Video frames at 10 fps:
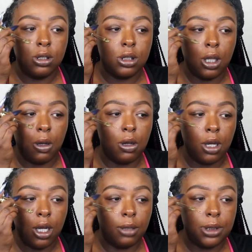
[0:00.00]
So
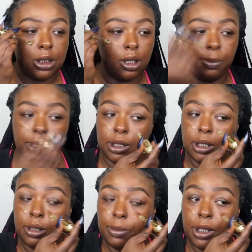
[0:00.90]
I'm just gonna put a
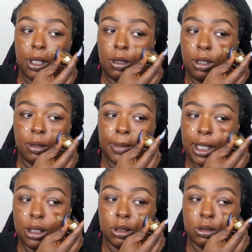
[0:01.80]
little bit on,
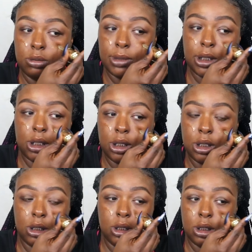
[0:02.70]
not gonna do
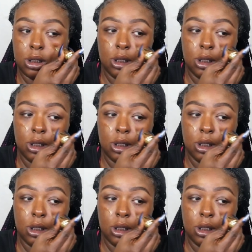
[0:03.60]
much.